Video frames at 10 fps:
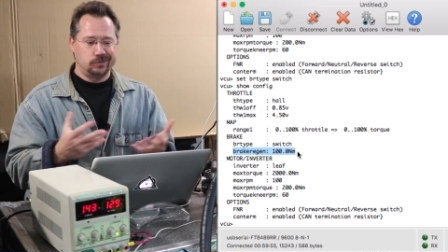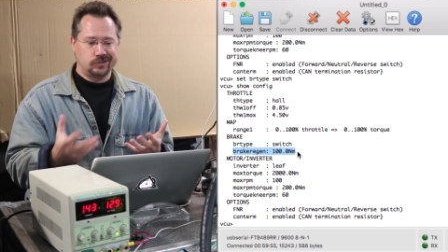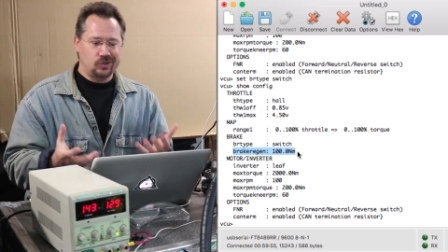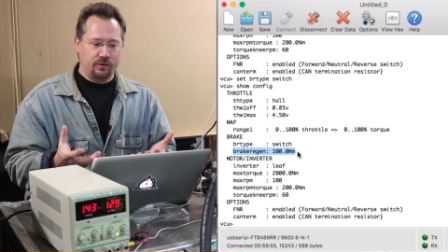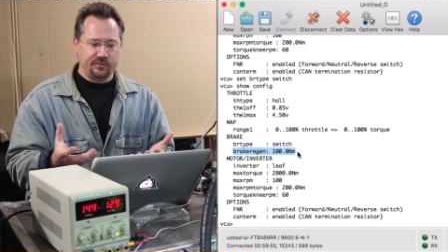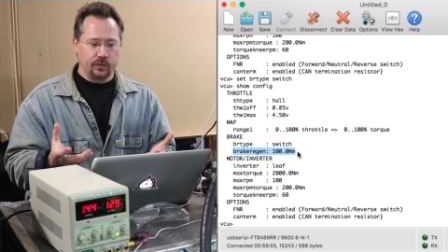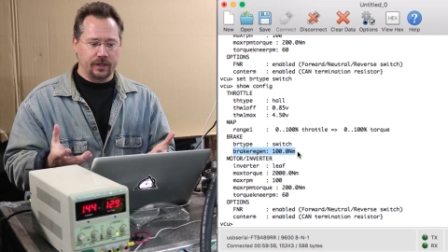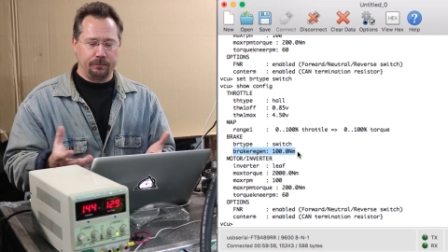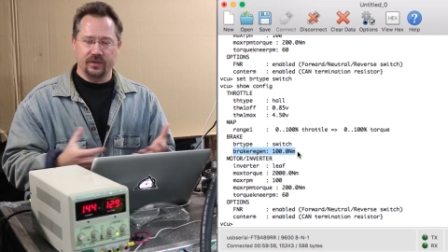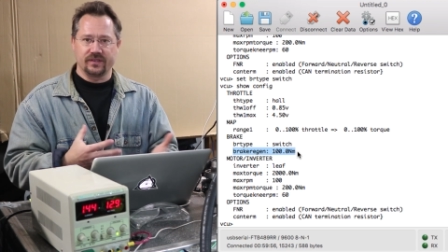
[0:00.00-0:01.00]
so if we were
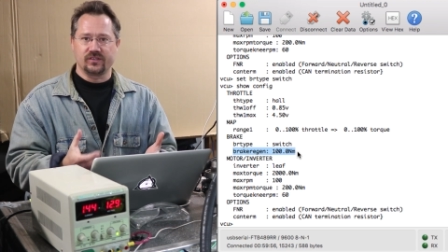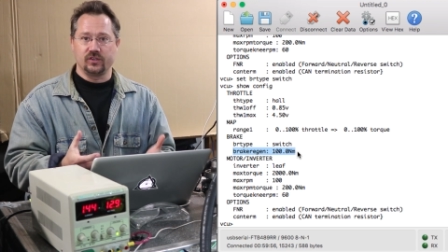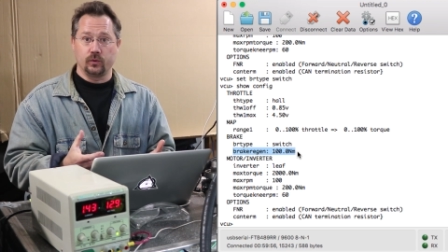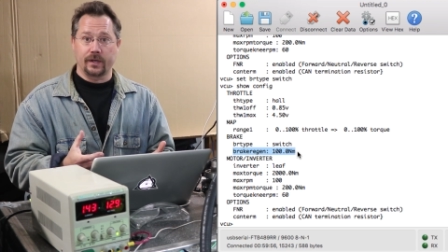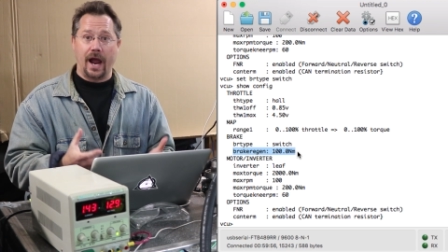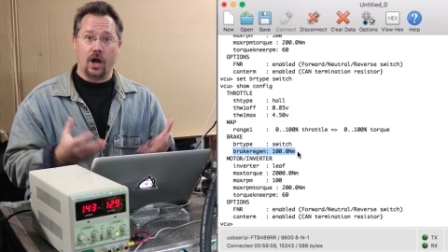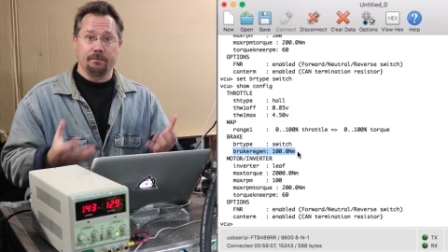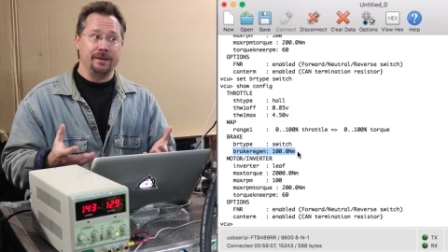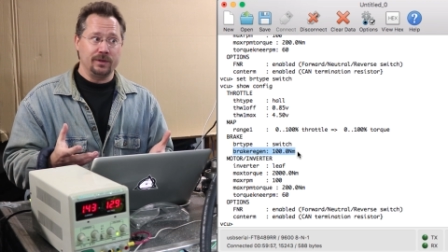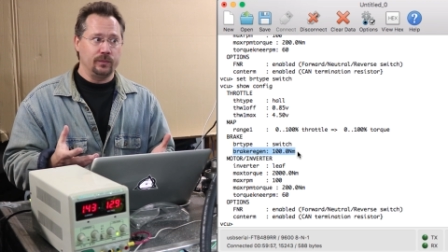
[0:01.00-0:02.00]
going to put this into a car,
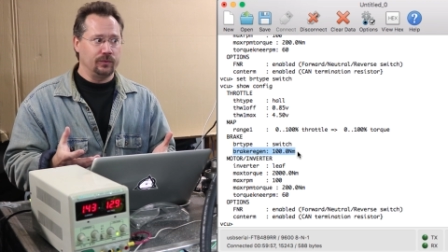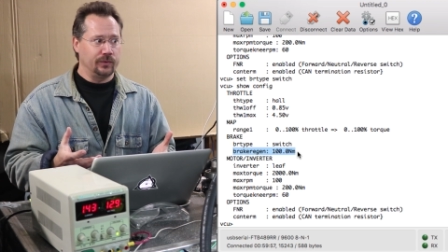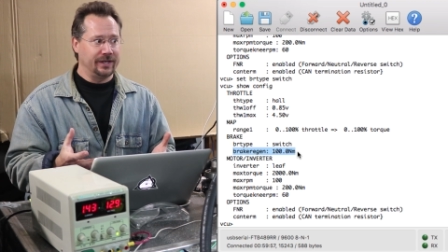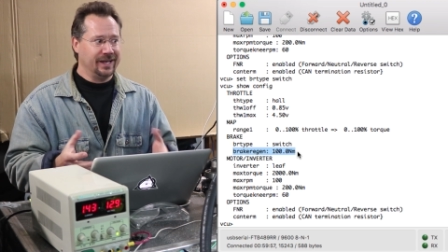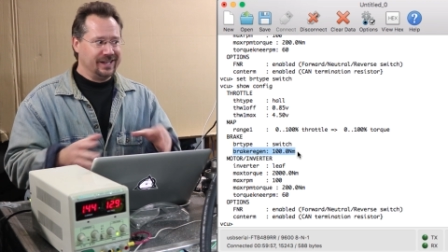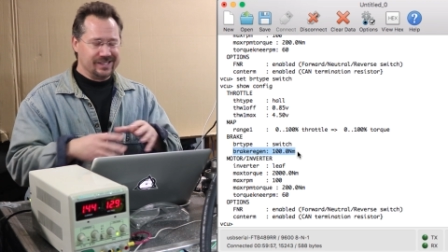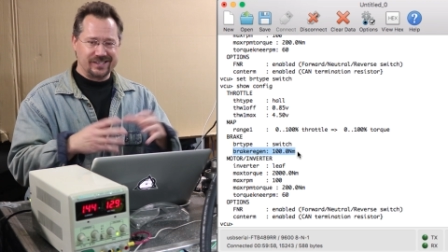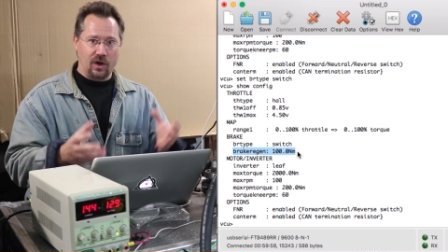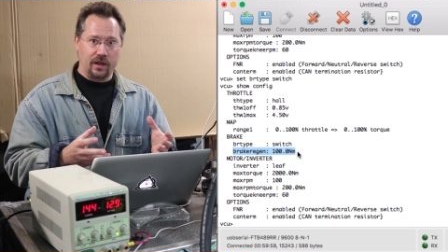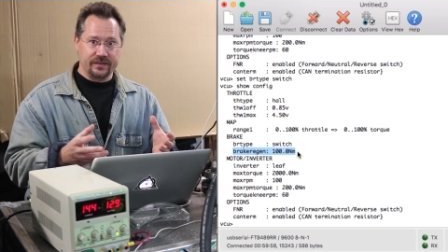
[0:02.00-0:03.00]
maybe we would
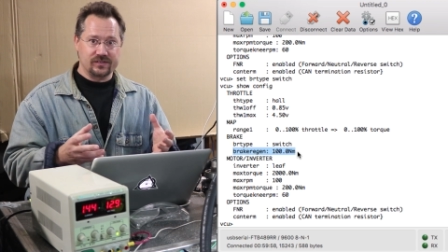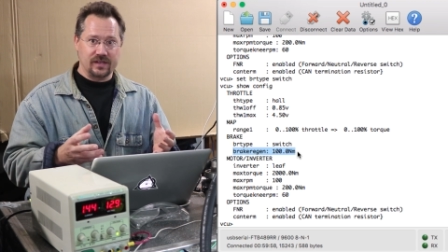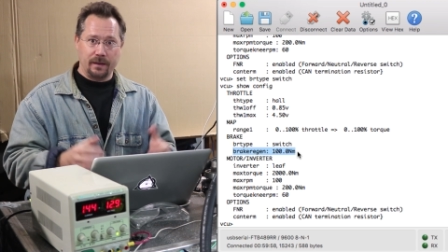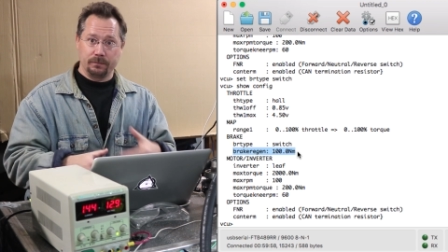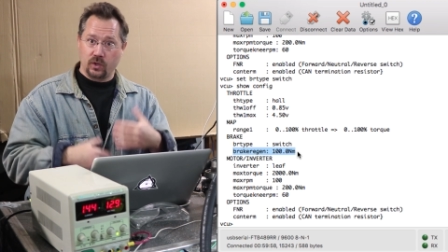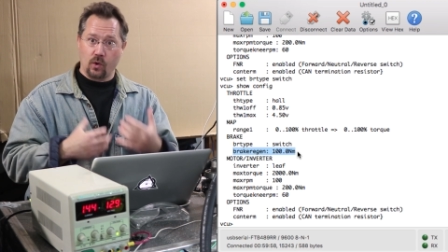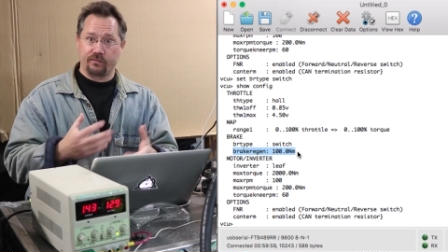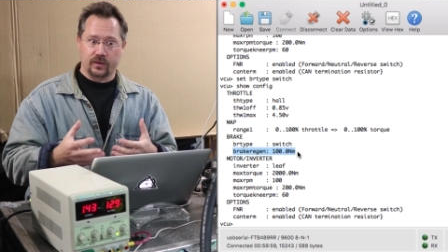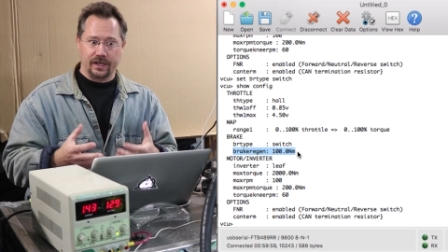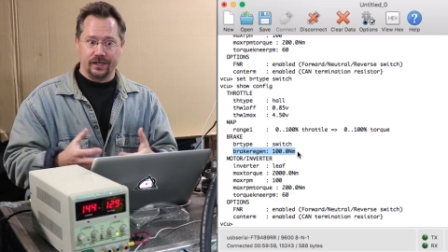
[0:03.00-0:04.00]
set all this up, go
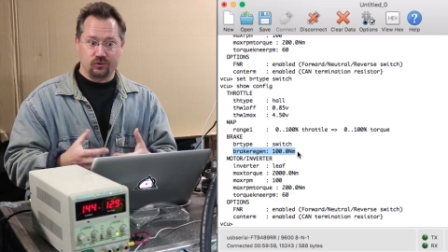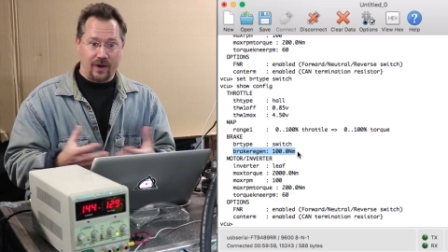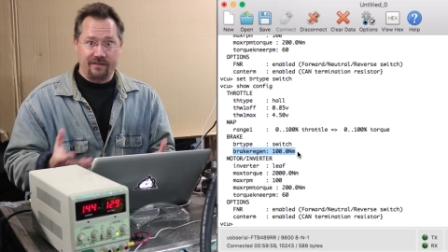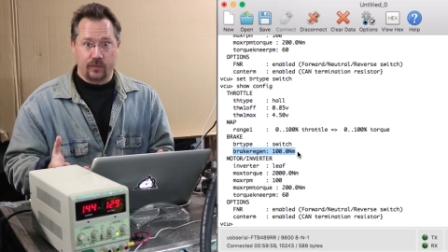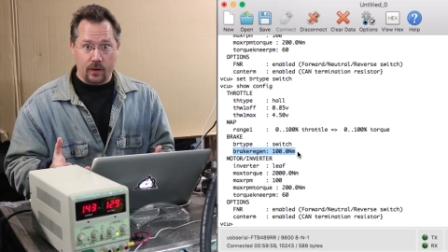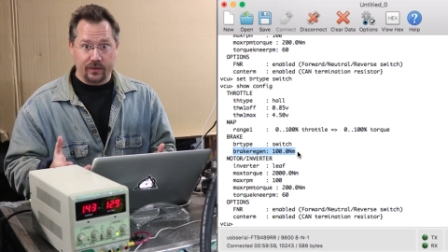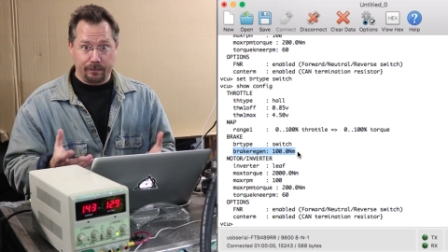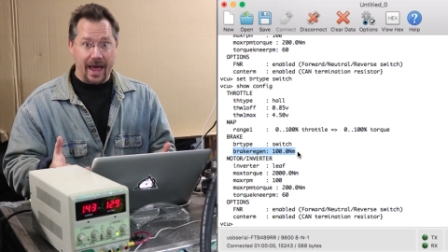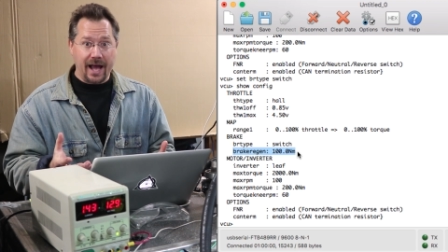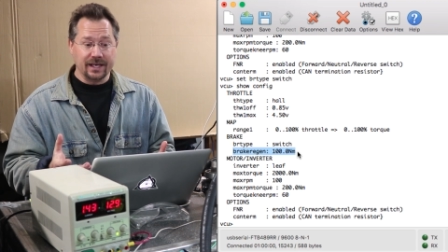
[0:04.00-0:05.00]
for a drive around the
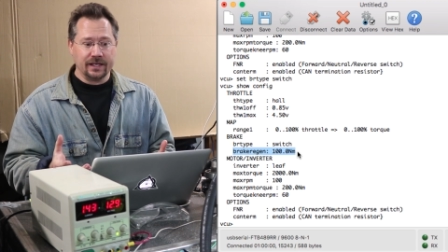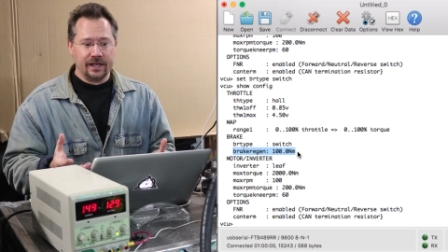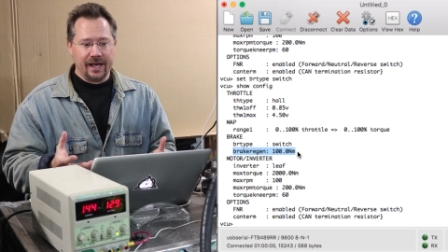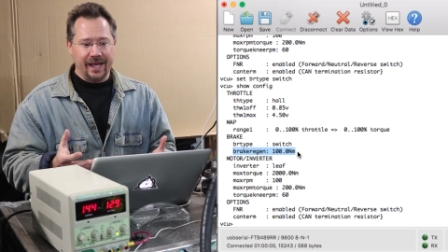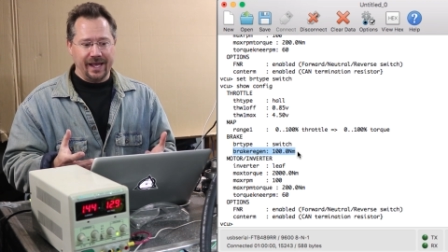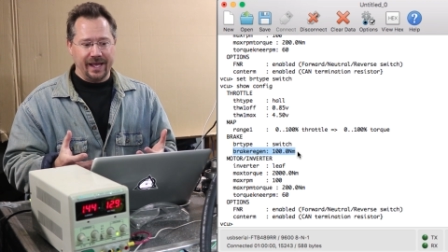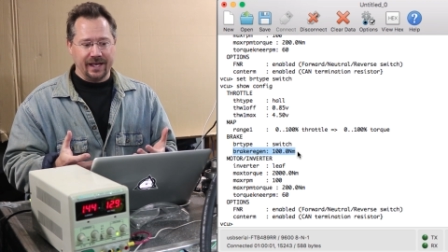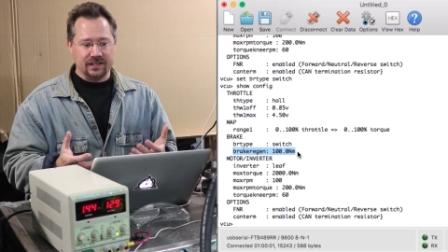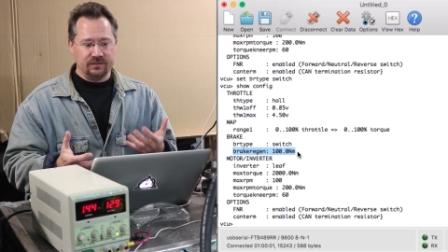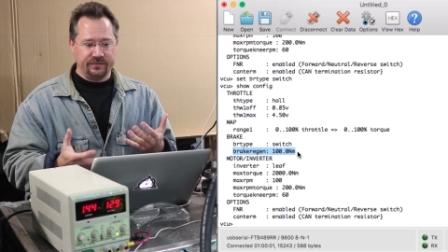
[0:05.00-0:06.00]
block,
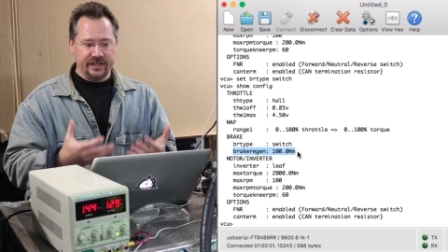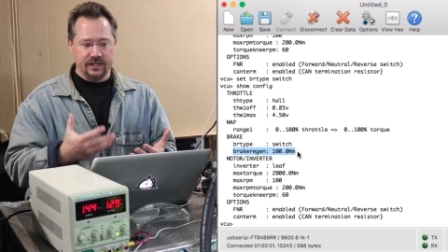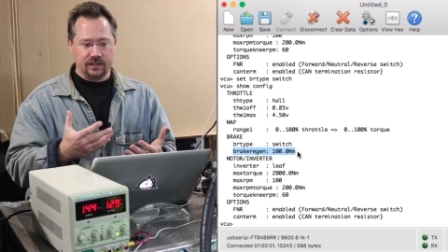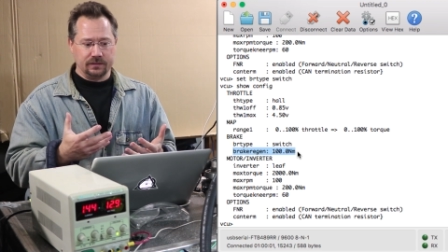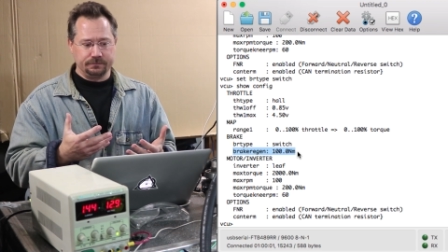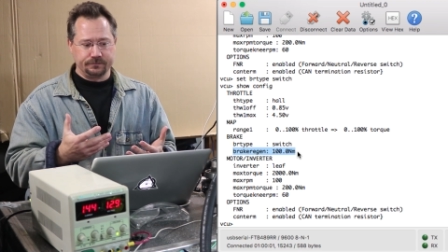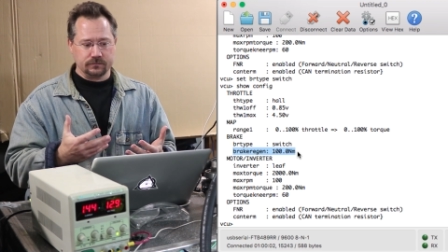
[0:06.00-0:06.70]
and feel